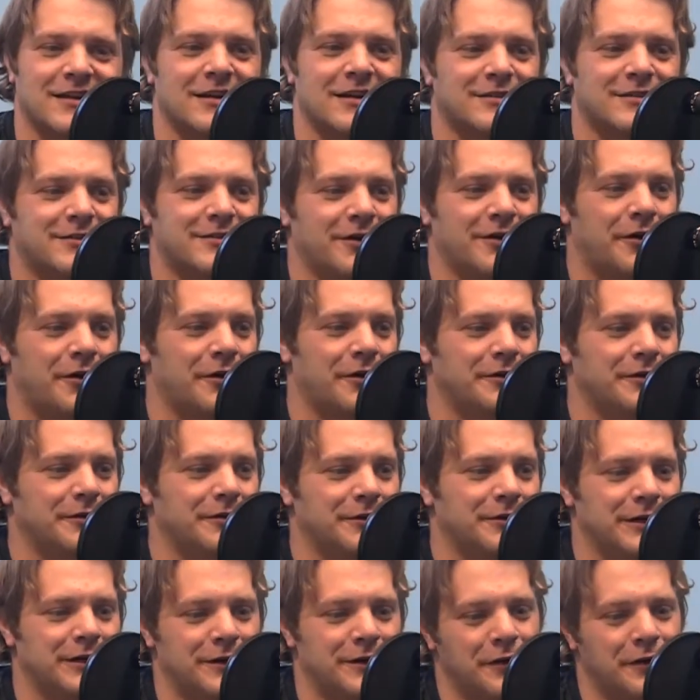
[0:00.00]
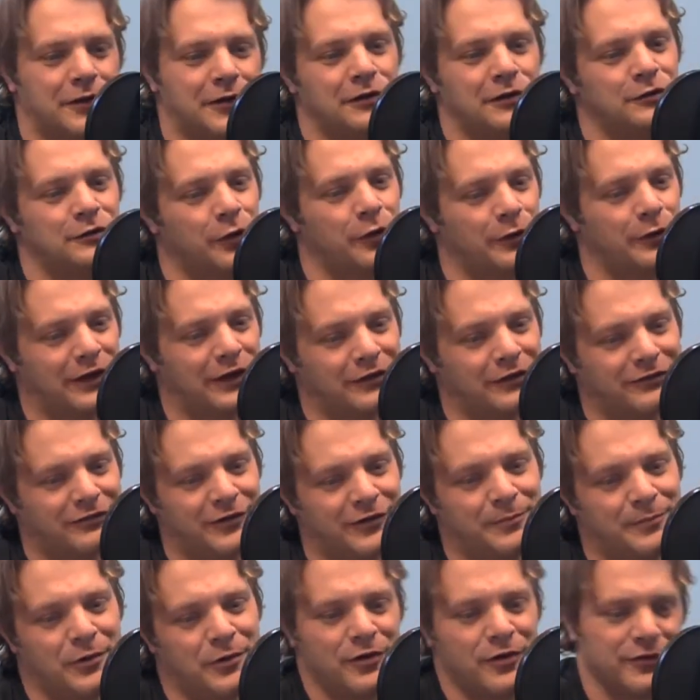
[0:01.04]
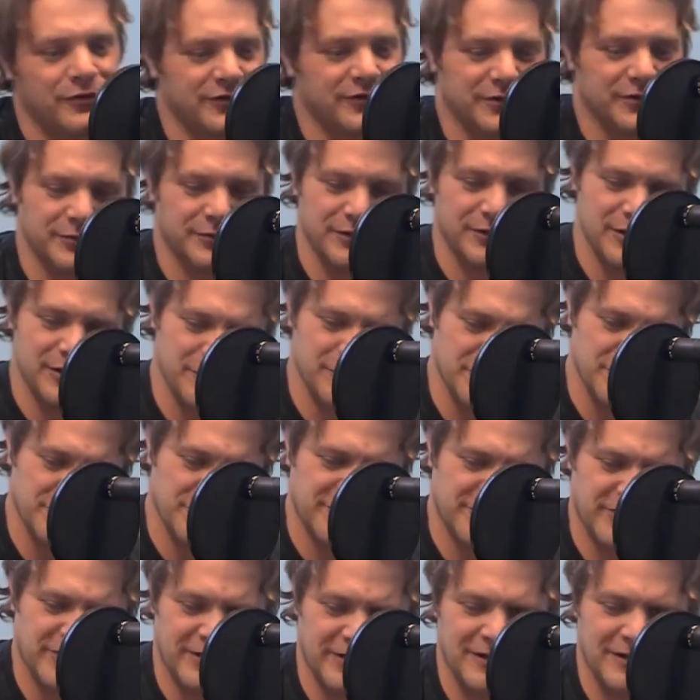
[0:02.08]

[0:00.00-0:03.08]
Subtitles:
I guess, on, you know, cloning for personal use.